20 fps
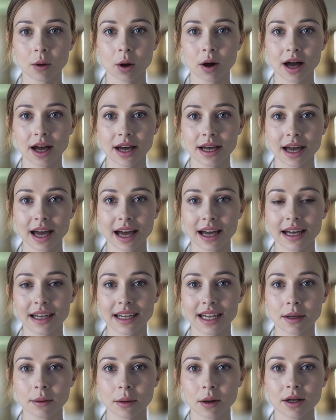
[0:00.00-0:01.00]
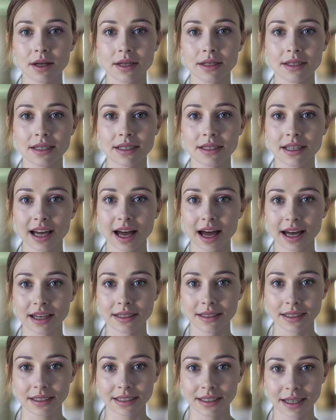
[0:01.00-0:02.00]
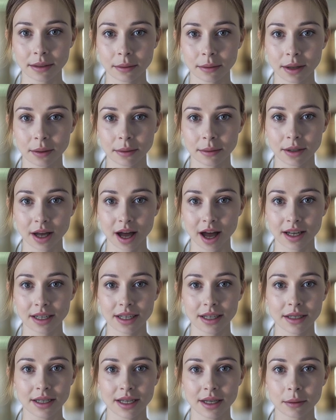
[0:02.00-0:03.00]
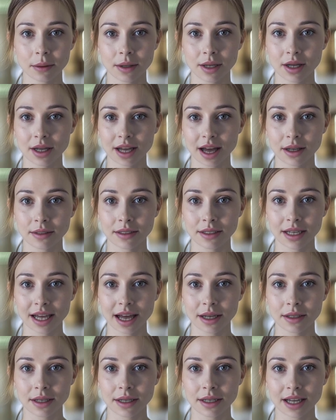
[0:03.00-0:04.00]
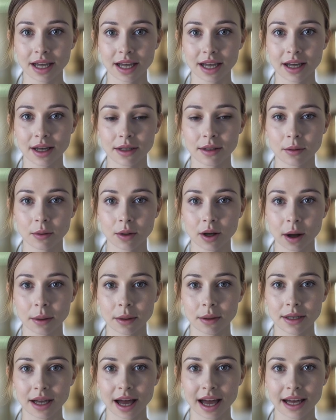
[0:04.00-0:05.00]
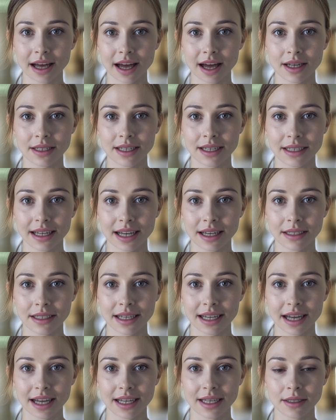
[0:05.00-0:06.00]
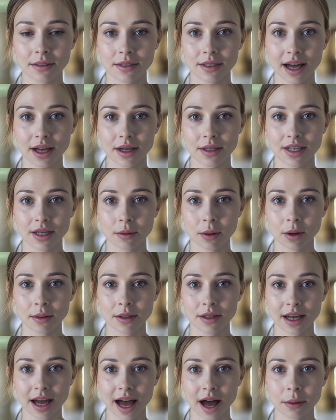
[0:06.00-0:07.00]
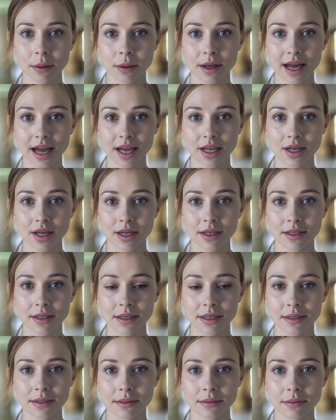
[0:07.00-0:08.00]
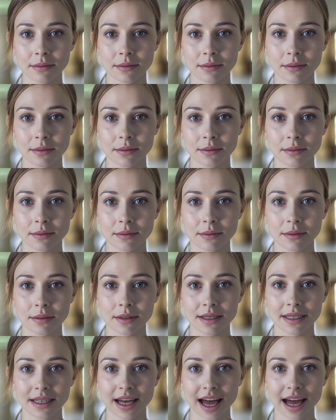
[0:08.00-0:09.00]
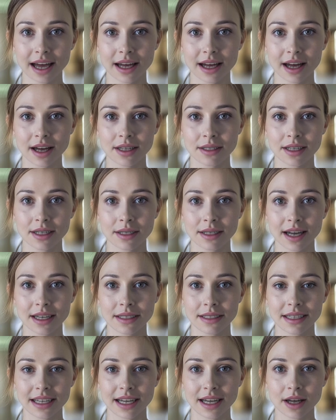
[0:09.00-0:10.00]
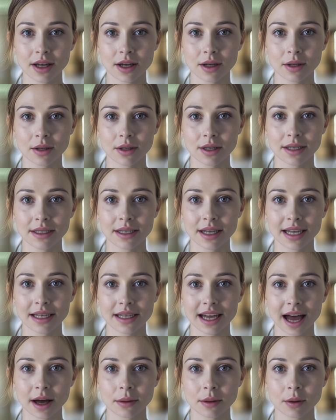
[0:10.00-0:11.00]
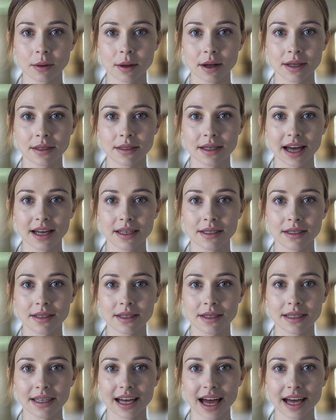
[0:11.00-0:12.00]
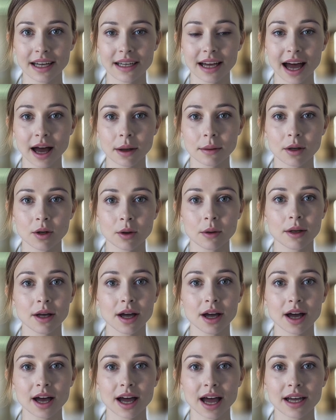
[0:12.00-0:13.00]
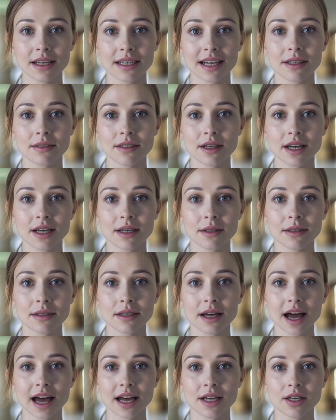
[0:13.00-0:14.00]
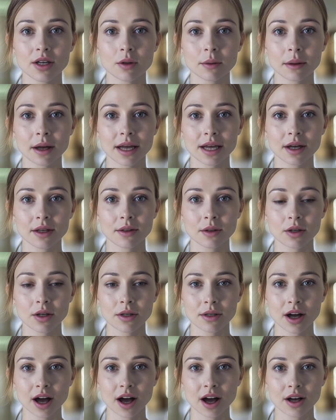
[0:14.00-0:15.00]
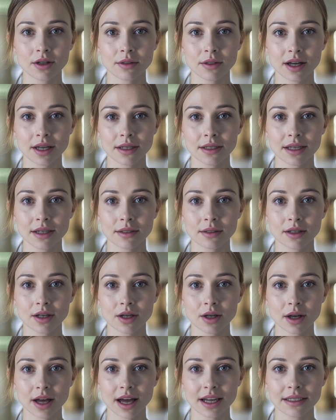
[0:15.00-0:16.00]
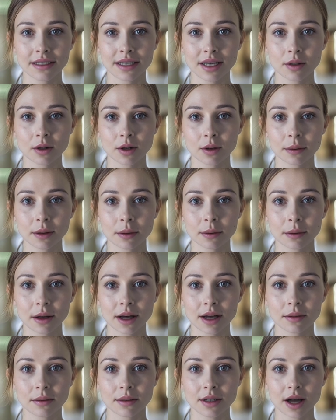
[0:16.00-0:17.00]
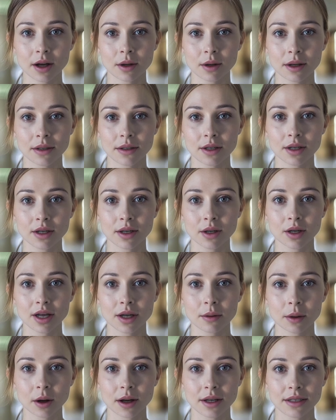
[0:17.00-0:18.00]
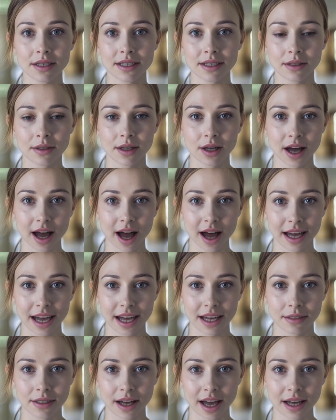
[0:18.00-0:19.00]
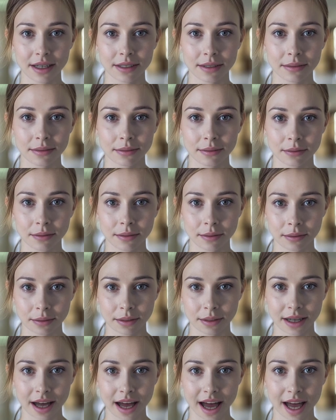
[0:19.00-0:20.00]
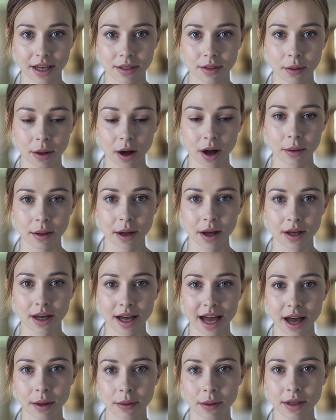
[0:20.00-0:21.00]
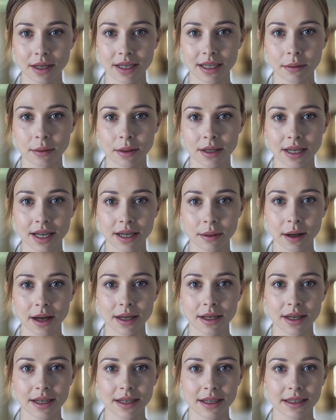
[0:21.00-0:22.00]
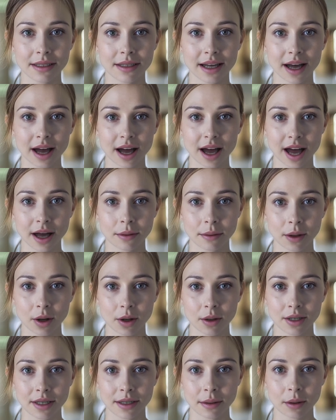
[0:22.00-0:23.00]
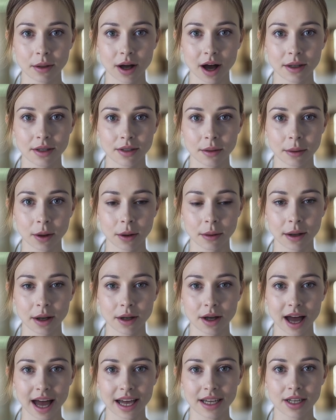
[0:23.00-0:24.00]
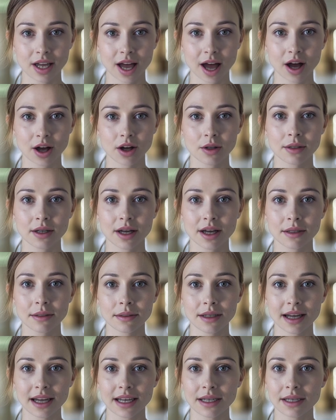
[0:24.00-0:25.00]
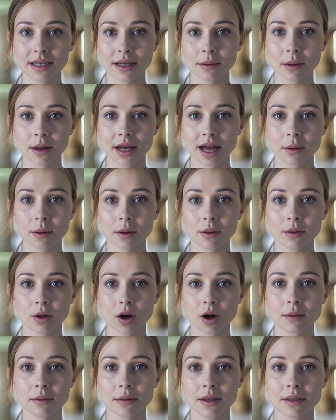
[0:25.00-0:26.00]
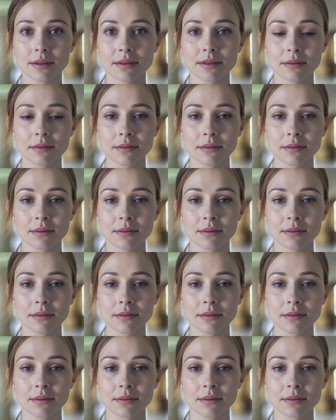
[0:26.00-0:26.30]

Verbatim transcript: When a client experiences signs and symptoms causing suspicion of a DVT, rapid diagnostic testing is vital to prevent complications. Diagnostic testing includes a D-dimer blood test to detect abnormal clotting activity and duplex ultrasonography to visualize disrupted blood flow due to the presence of a clot in a vein. If a pulmonary embolism is suspected, a computed tomographic pulmonary angiography is typically performed